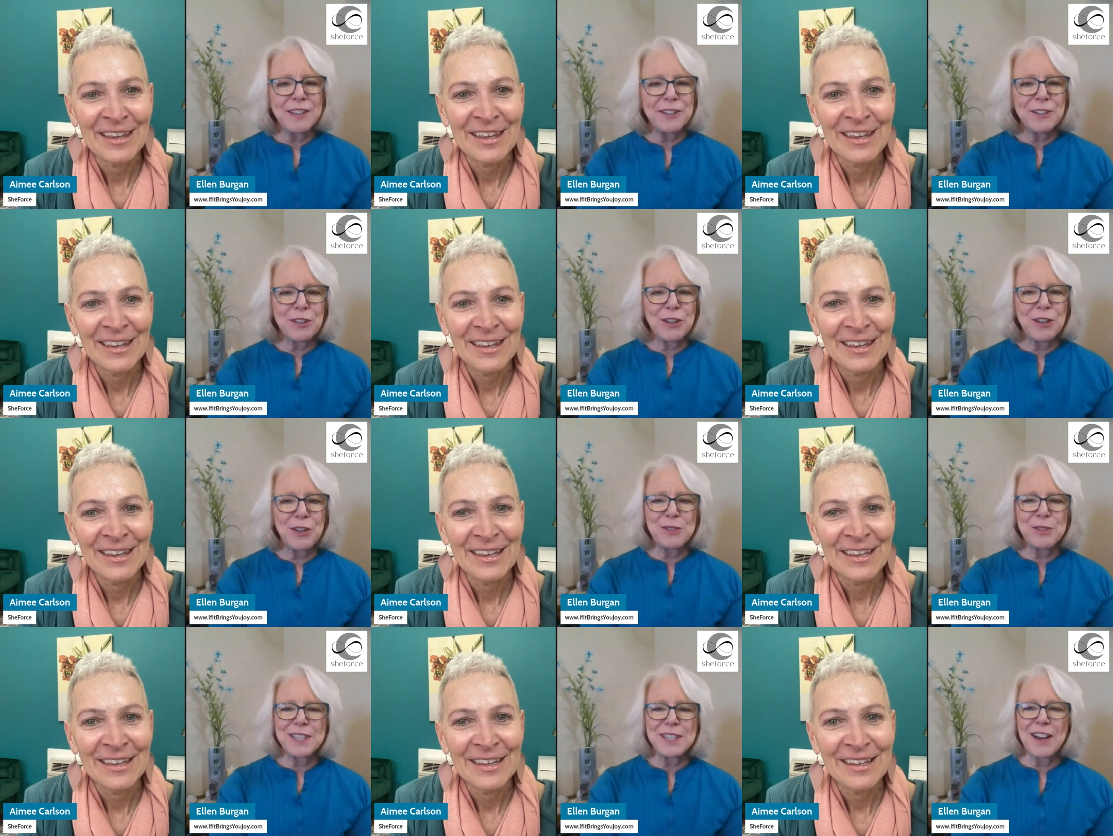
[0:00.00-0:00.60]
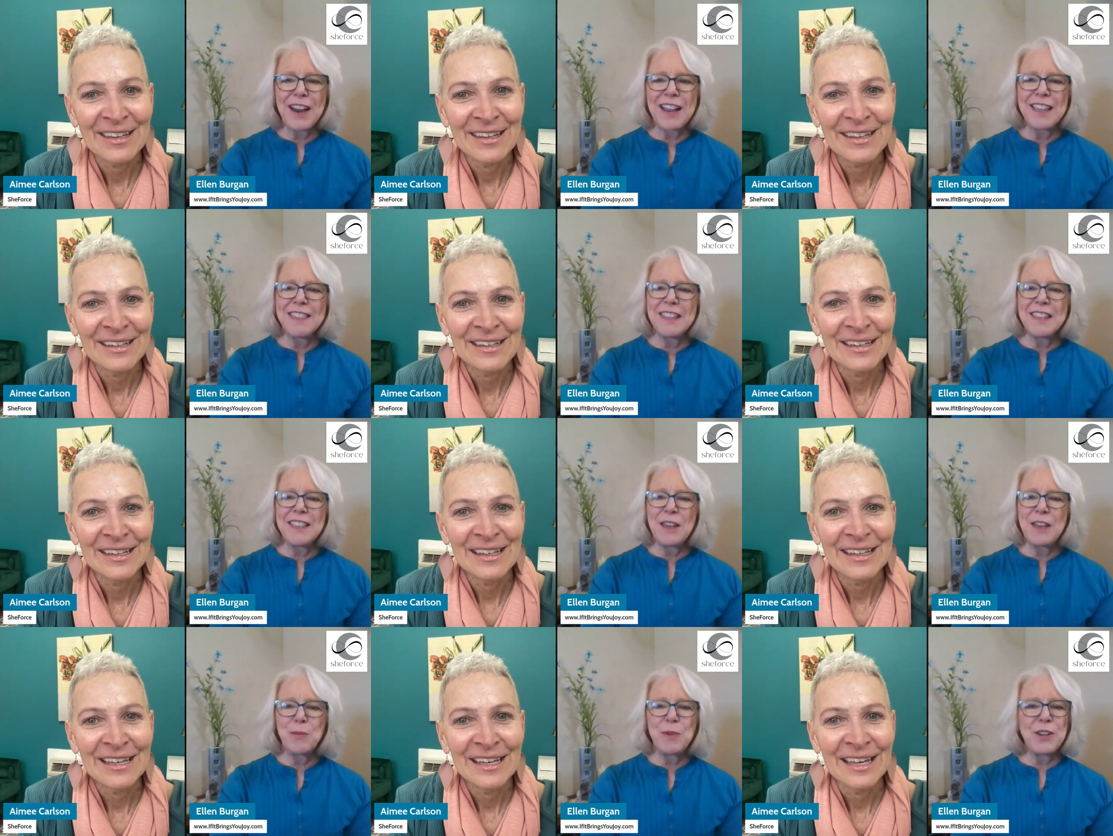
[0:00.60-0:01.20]
Speaker 1: a little closer. I
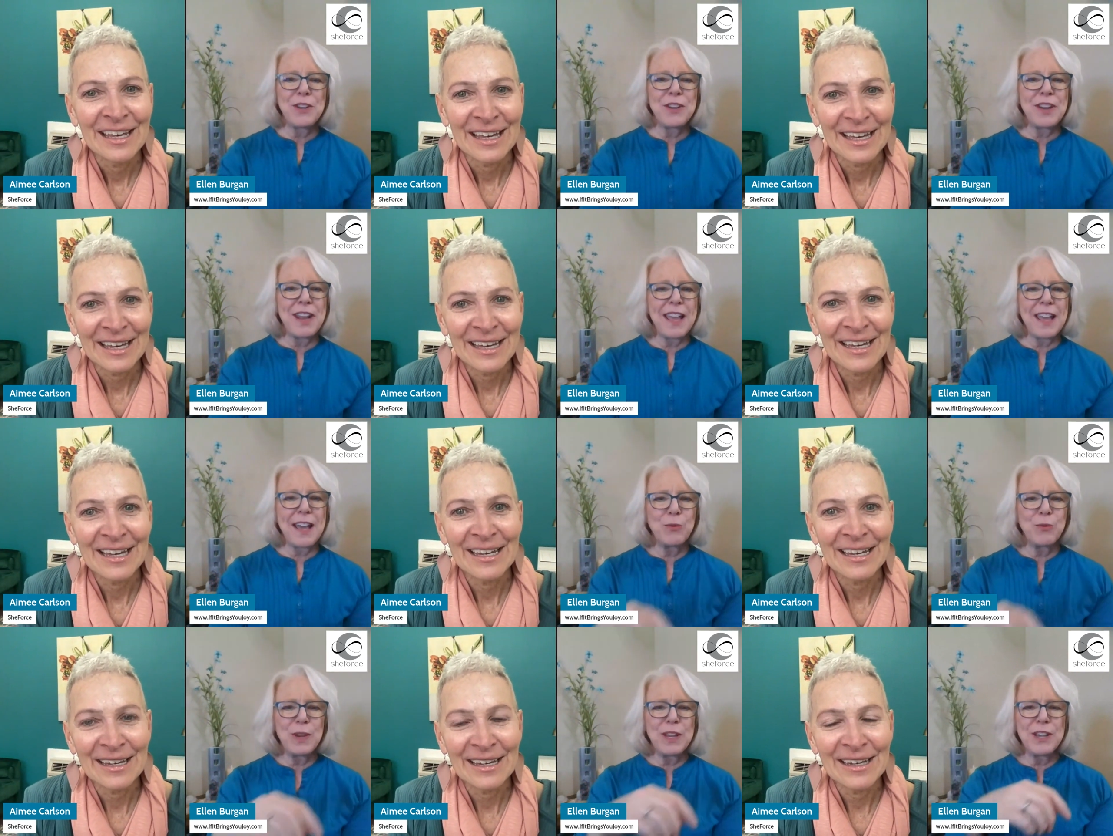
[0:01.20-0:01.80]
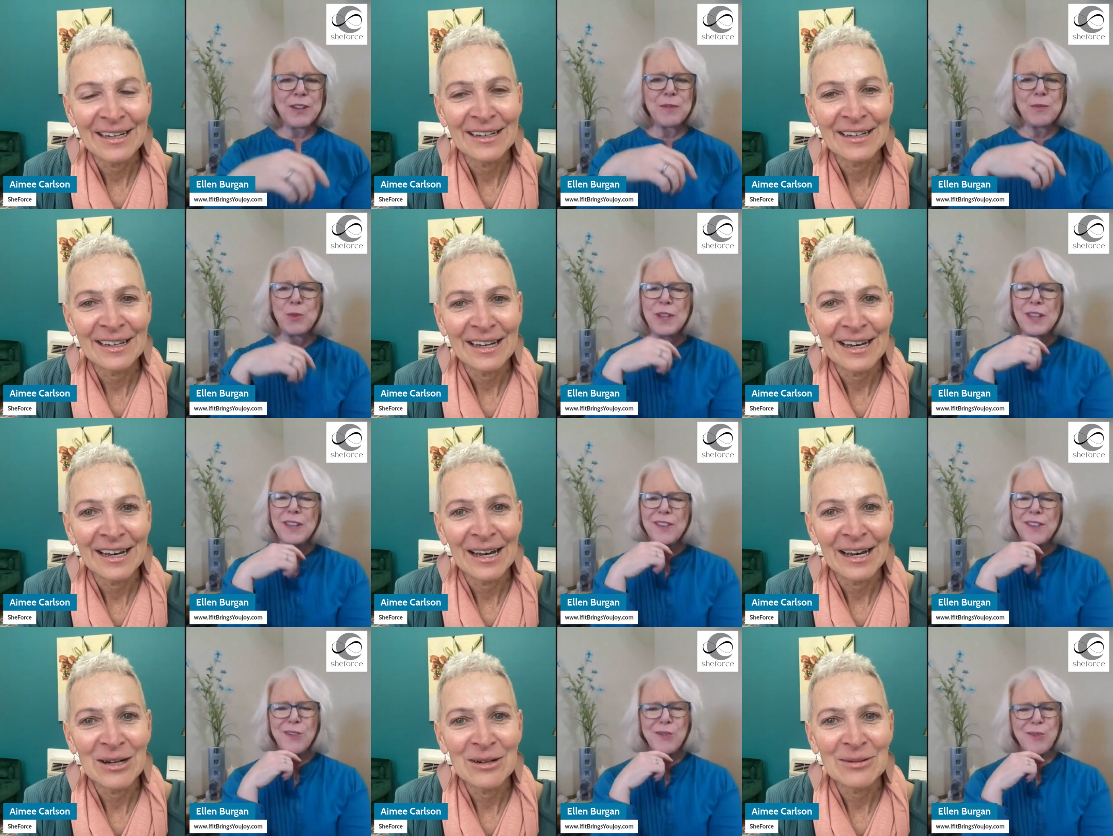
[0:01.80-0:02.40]
think that we could have we could we
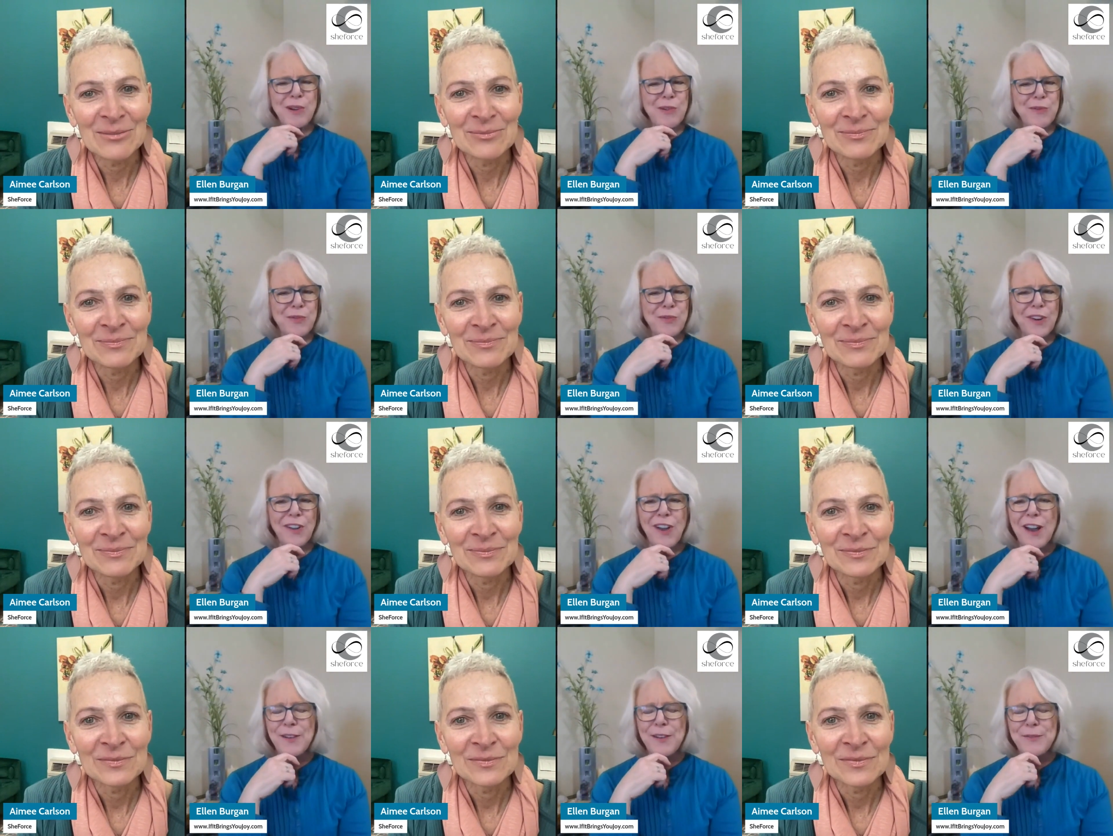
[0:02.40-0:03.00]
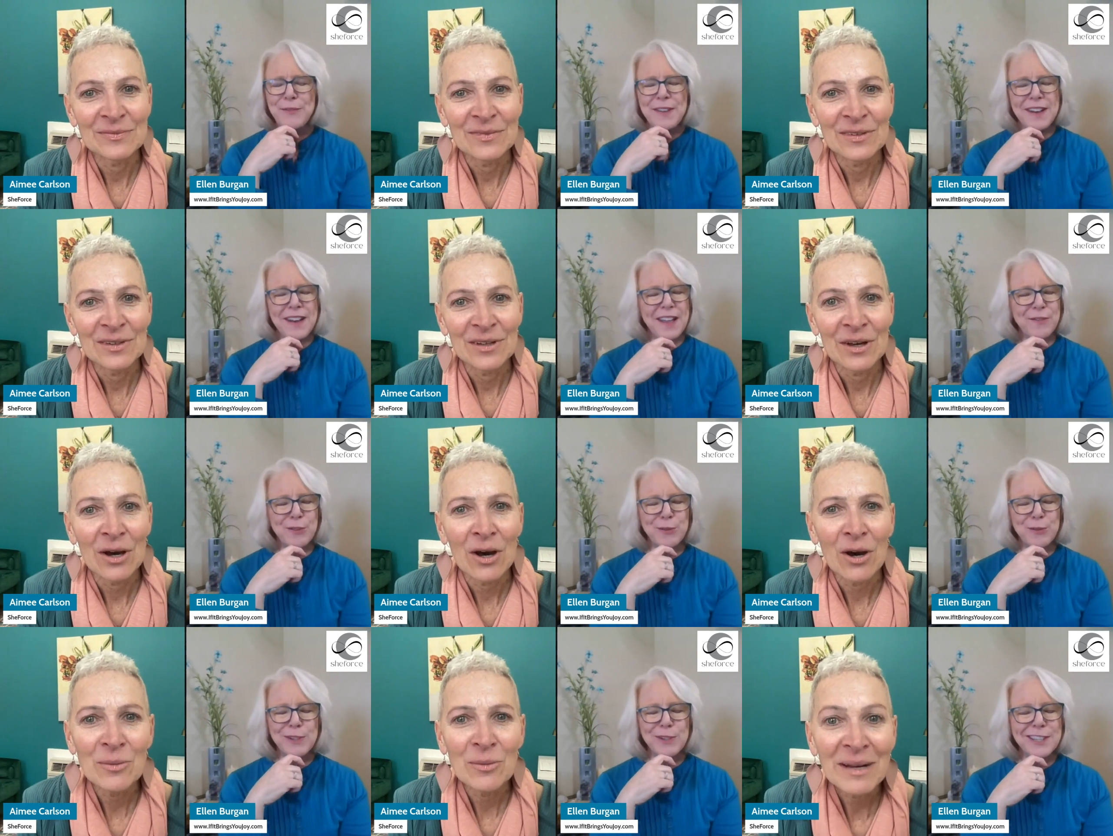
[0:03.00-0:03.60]
could go out for coffee and
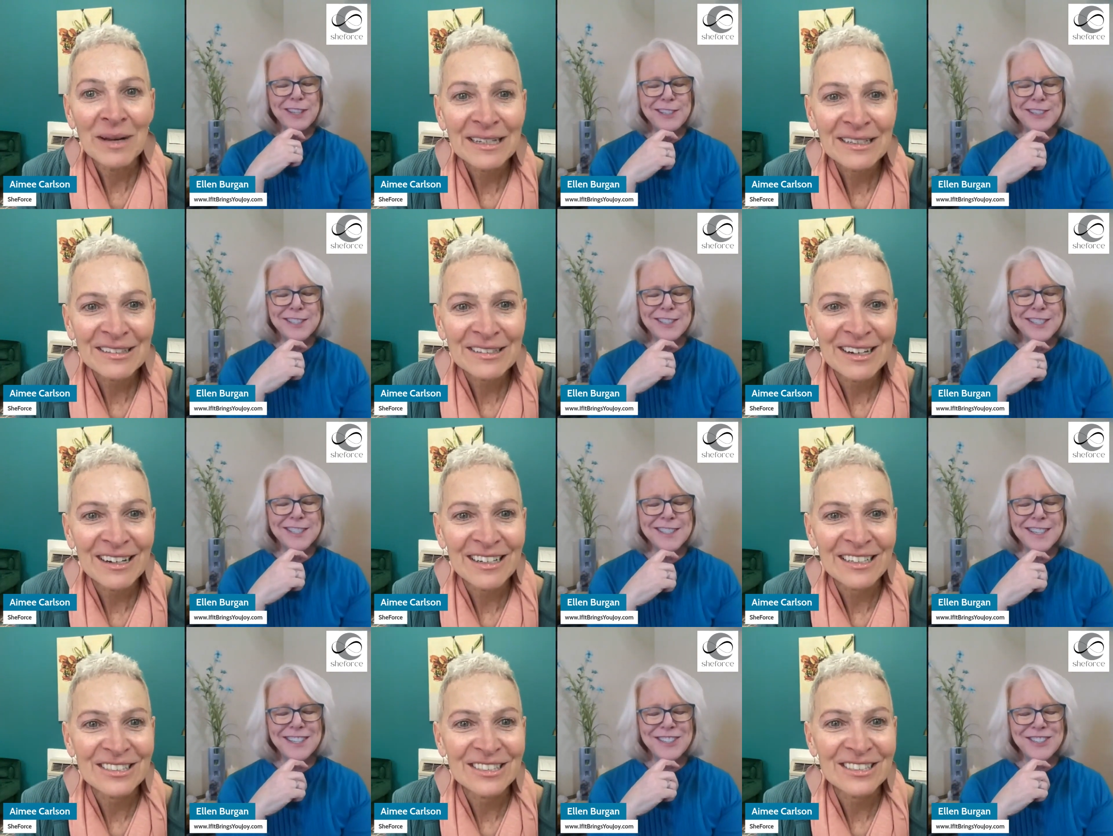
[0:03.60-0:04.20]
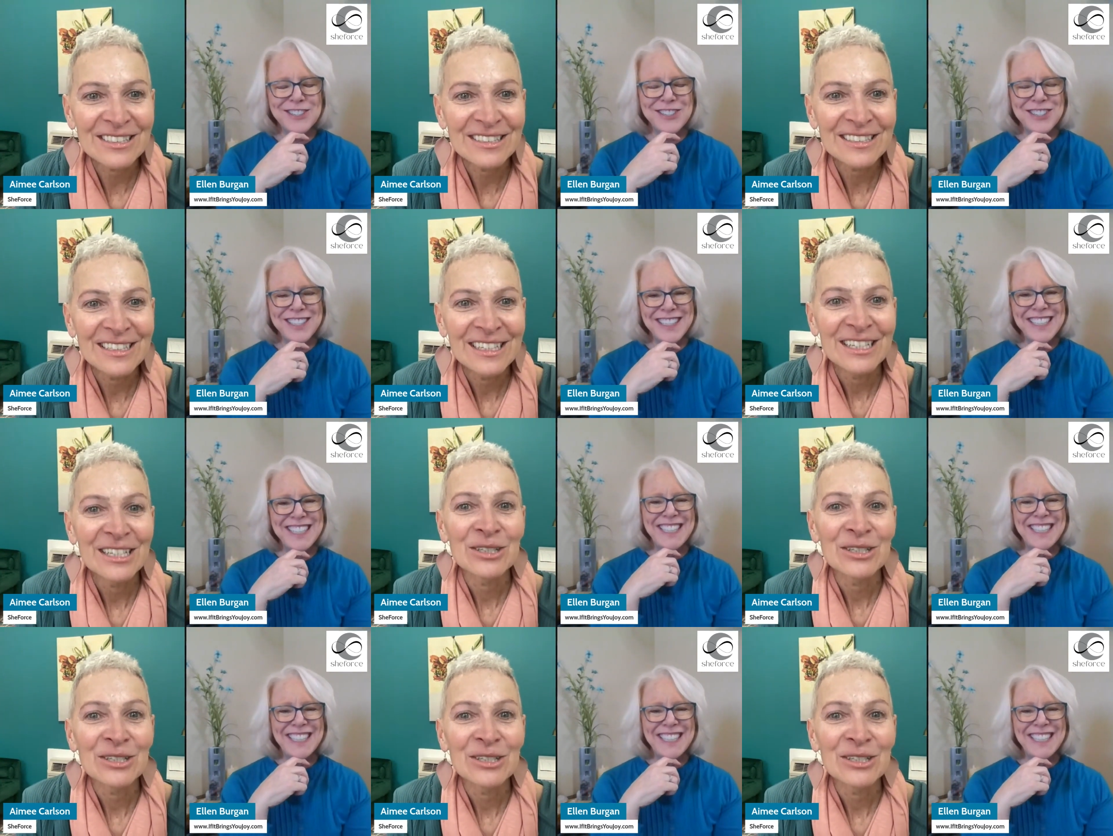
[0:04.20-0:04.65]
have a really good discussion.